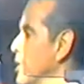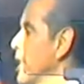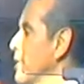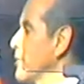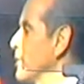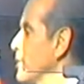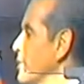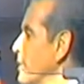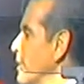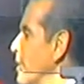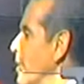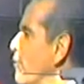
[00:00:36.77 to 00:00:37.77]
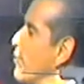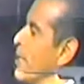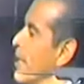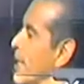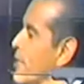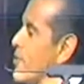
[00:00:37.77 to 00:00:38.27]
Los Angeles
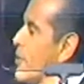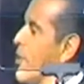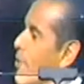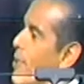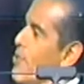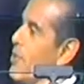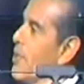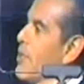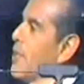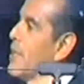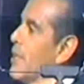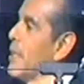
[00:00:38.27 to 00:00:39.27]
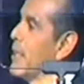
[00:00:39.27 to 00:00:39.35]
for the next generation.